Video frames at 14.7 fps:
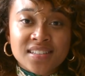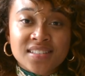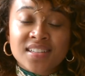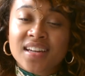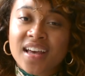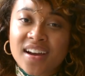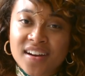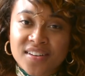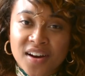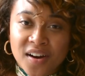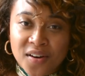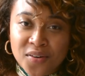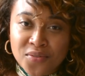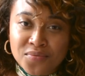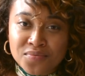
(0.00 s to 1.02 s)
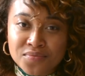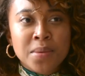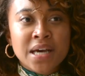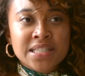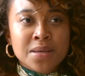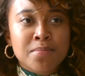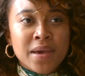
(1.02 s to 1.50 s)
let her go.
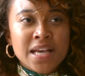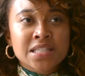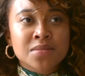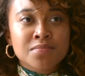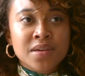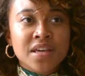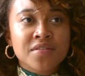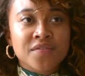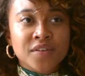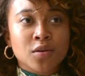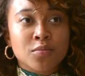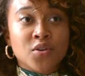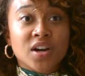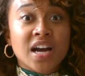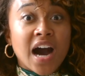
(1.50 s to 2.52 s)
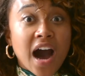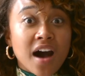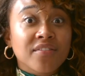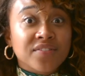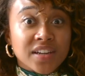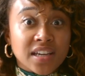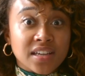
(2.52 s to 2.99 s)
Because it makes me feel more
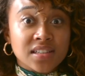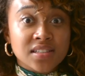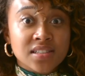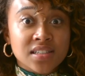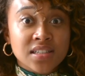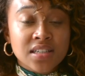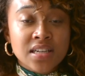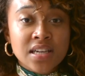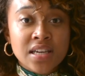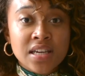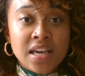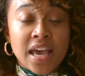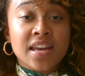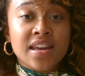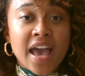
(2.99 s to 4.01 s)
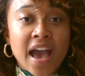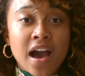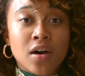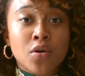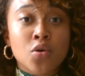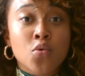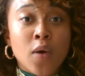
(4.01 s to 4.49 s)
confident in
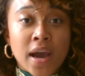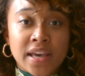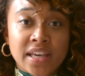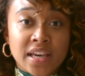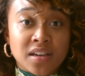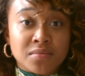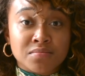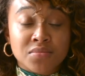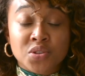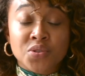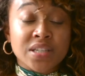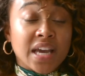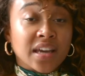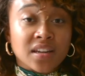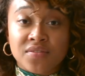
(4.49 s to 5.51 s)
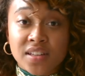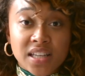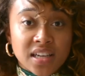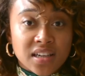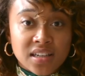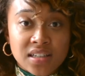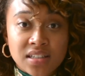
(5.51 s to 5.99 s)
now who I am
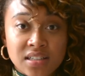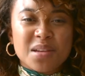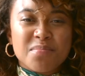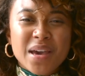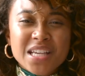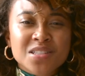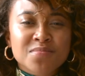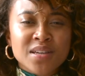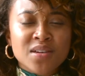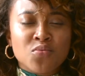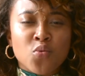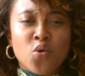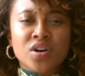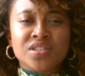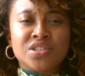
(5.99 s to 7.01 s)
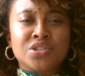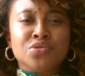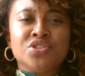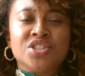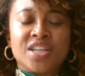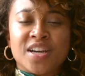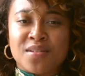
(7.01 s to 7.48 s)
creatively. It makes me want to
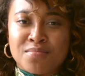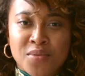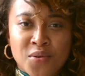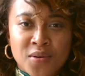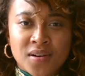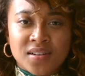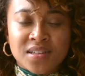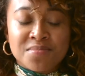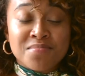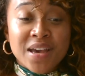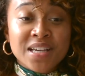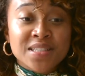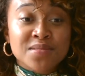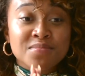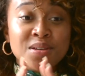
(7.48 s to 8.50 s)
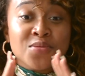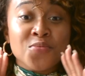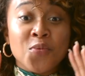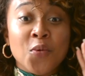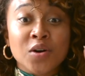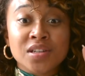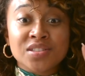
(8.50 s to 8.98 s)
share more. It makes me
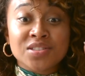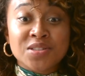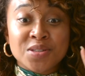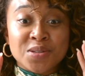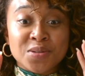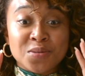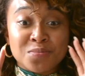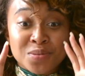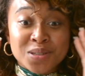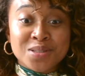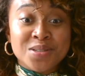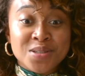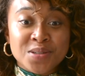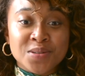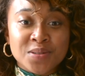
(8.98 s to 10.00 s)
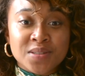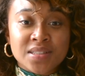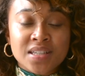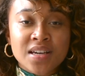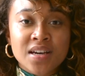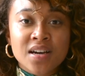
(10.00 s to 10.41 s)
want to produce